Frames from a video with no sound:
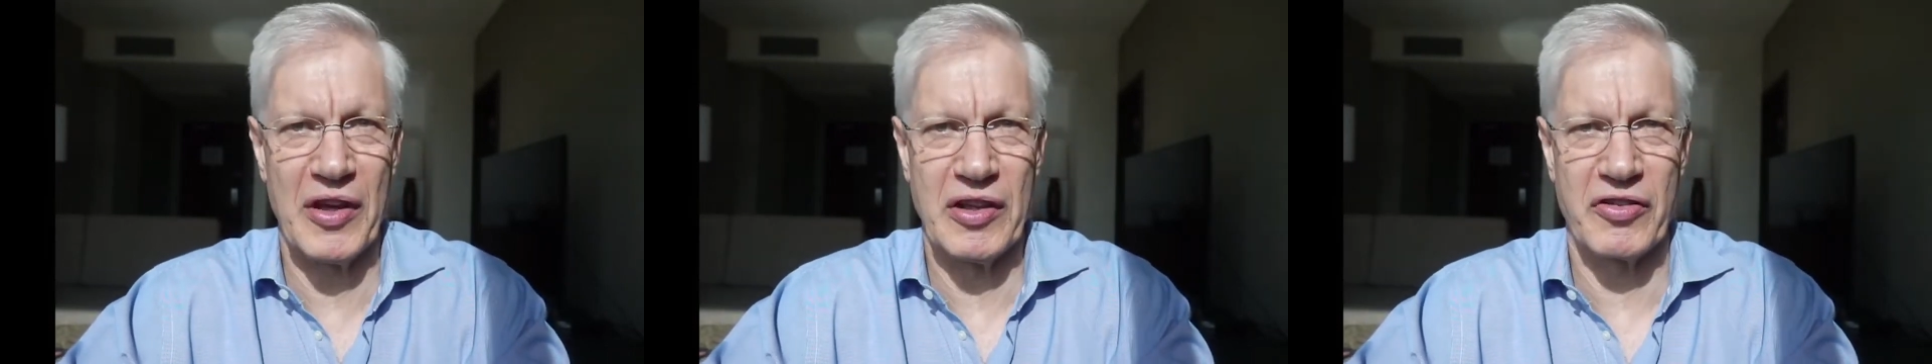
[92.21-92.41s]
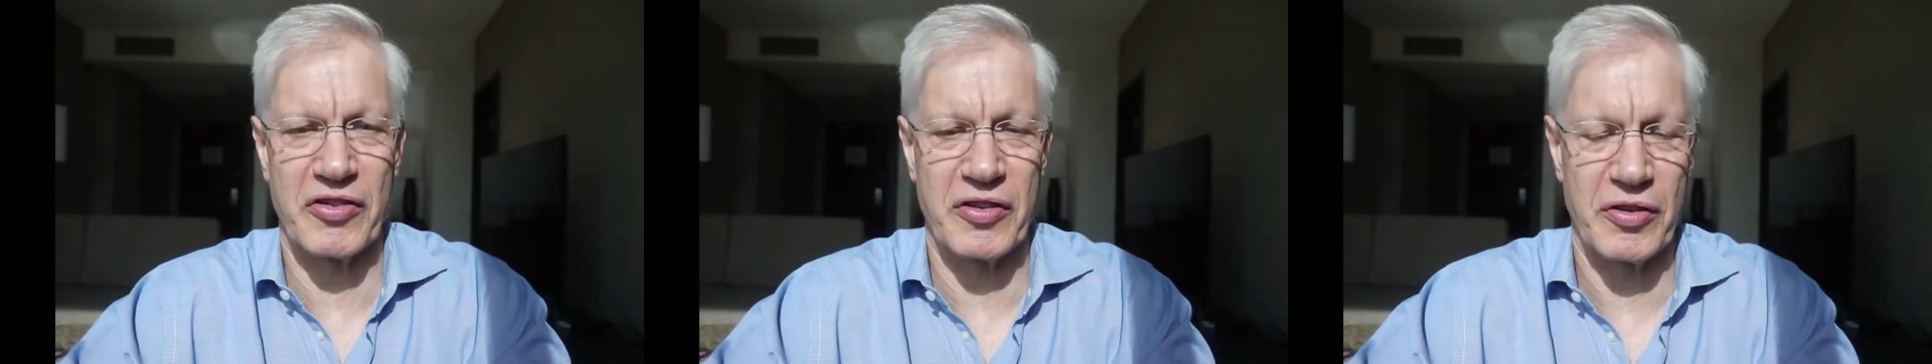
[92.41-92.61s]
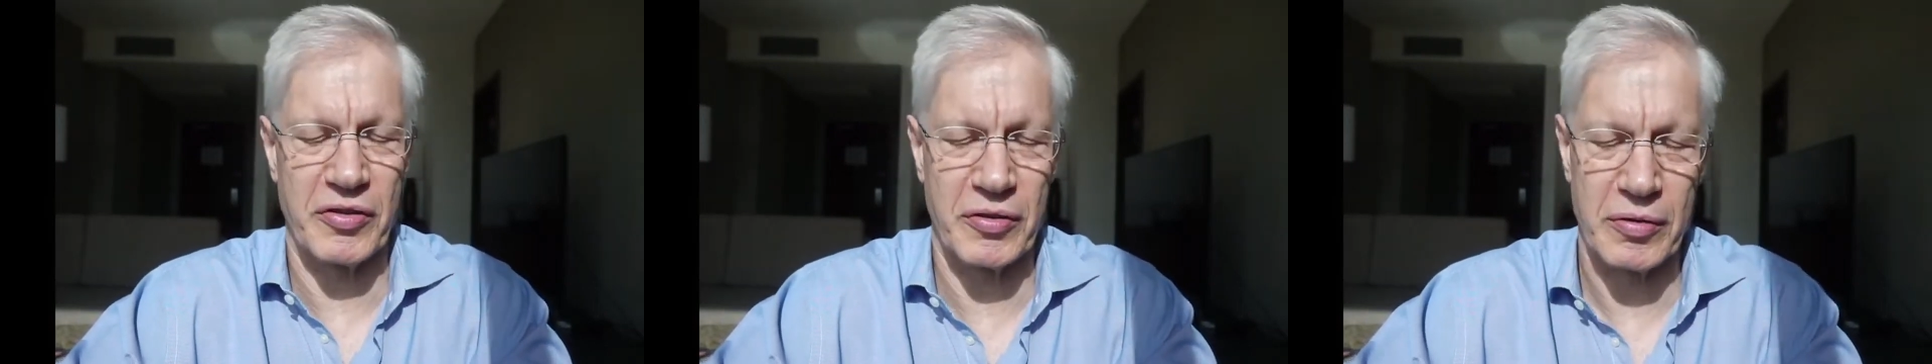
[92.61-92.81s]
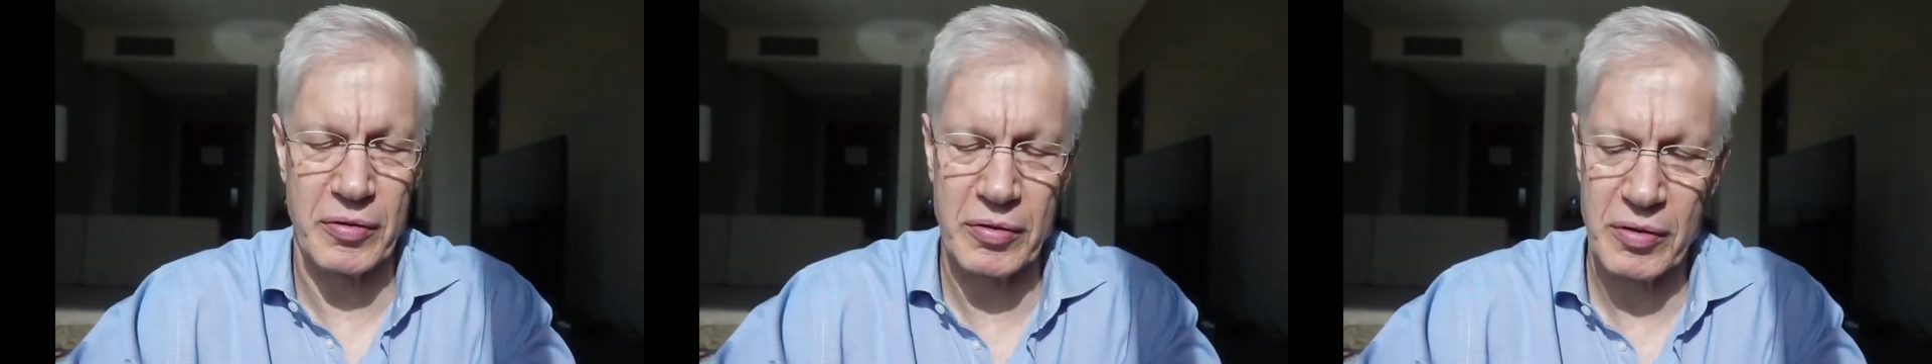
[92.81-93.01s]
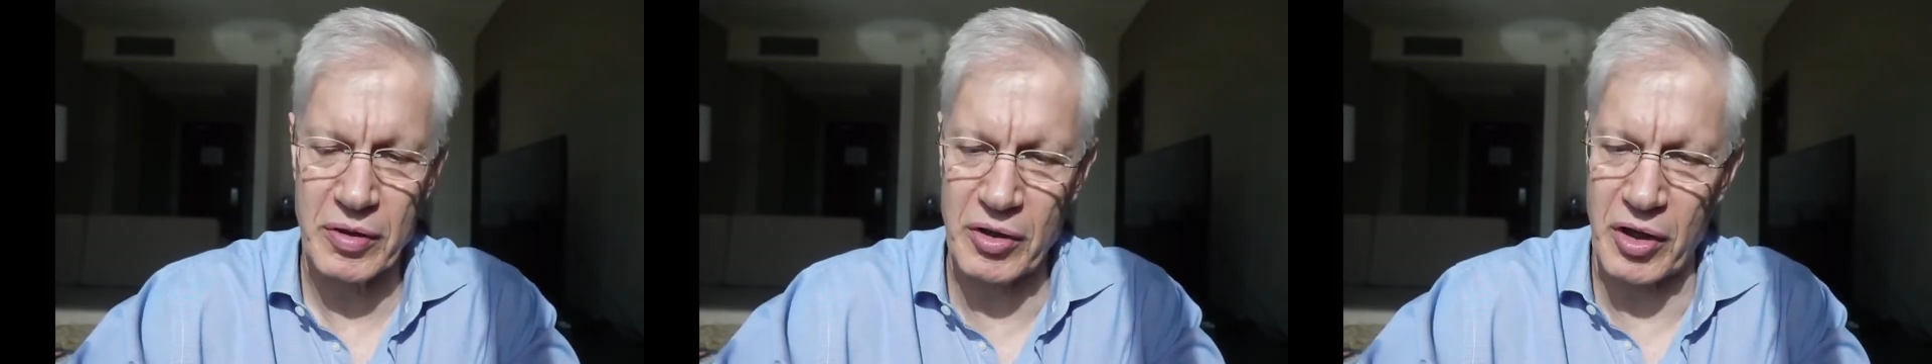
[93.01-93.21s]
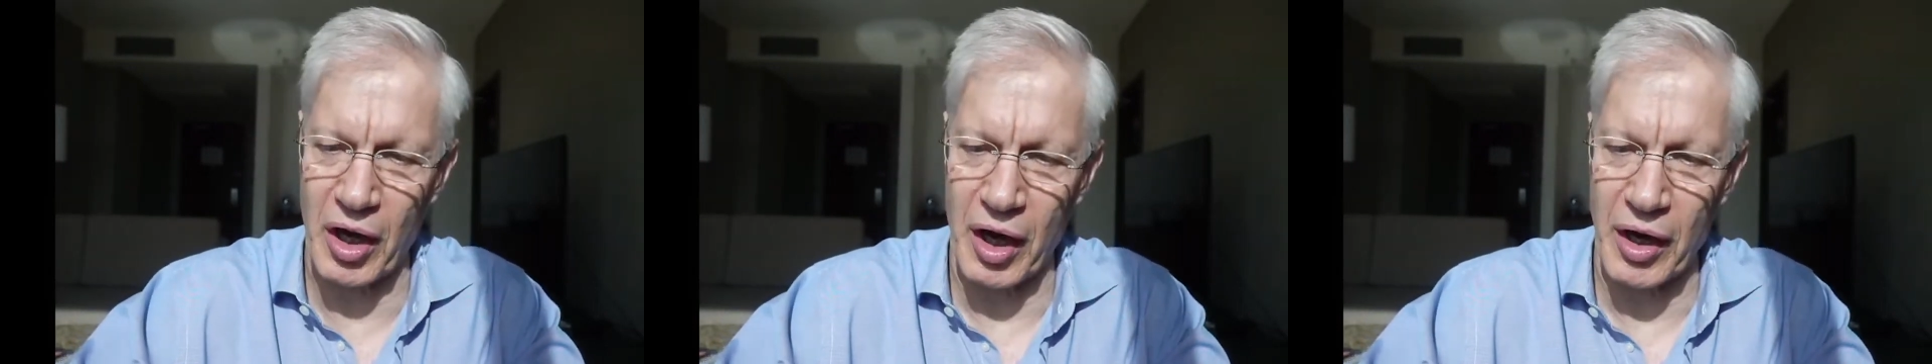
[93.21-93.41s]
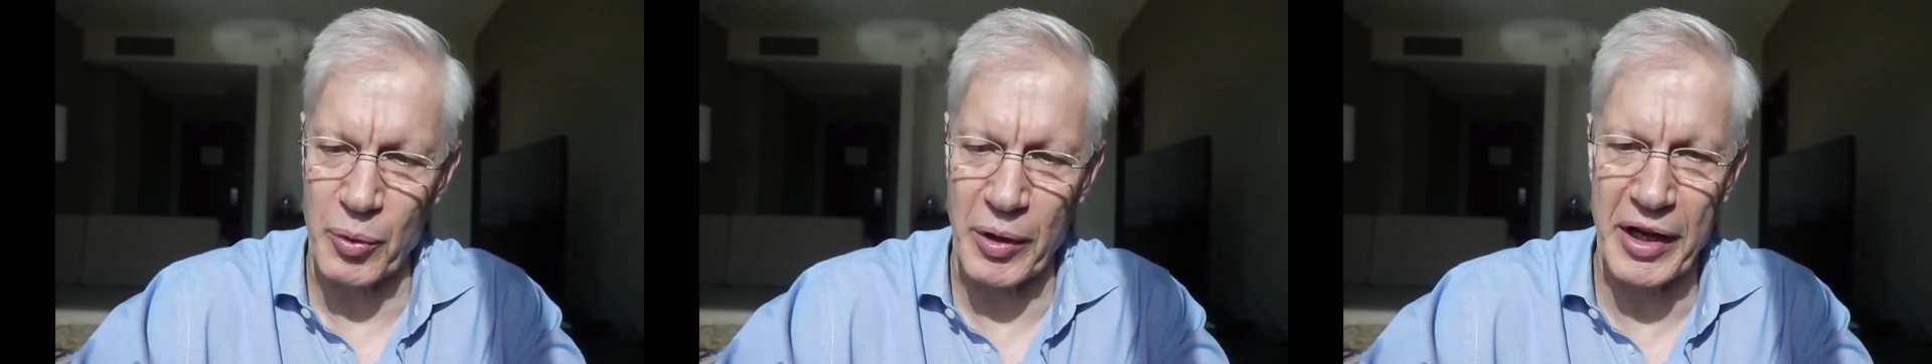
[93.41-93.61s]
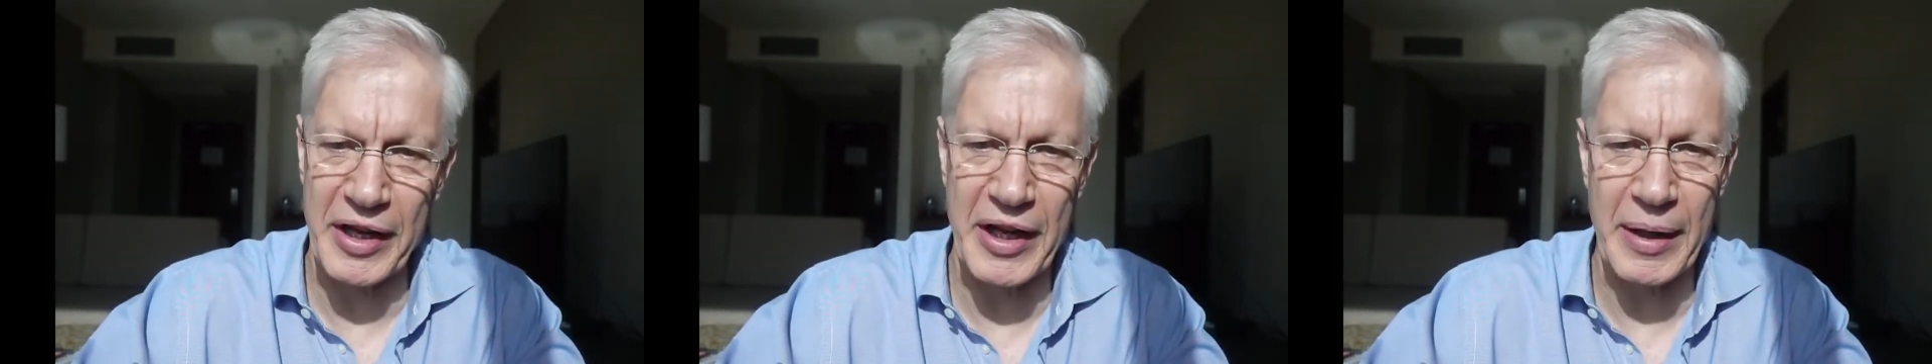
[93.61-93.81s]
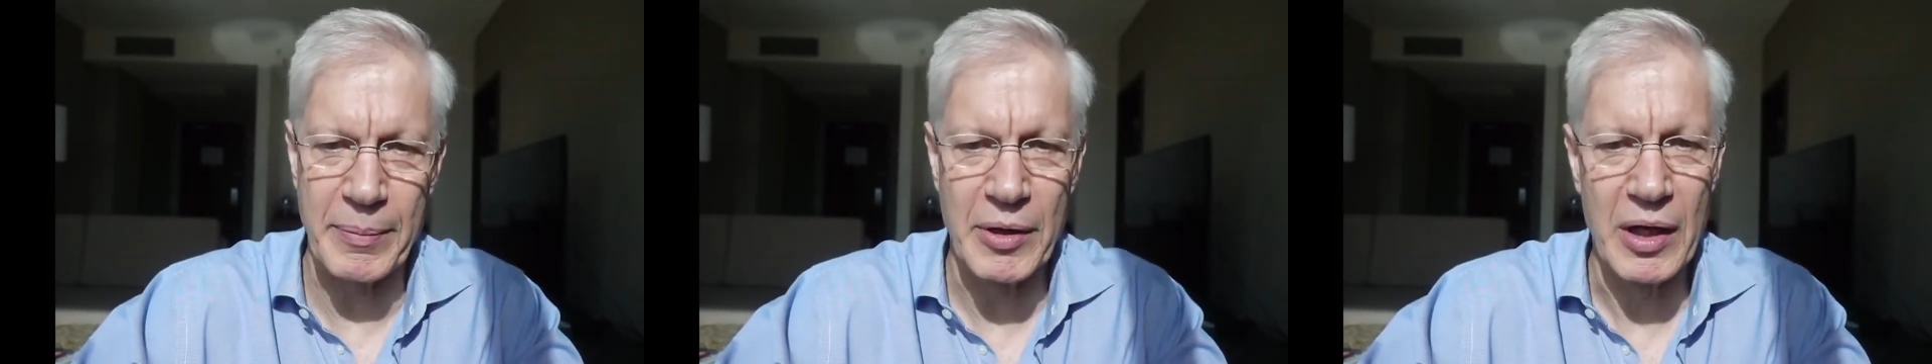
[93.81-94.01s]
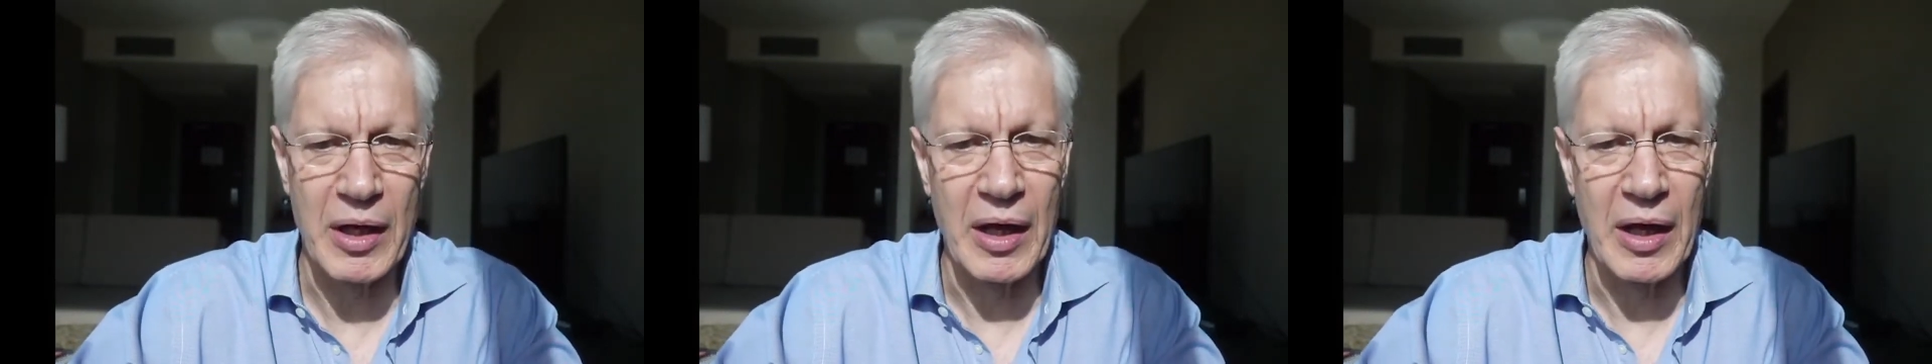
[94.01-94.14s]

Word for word: Institute. God, what a name.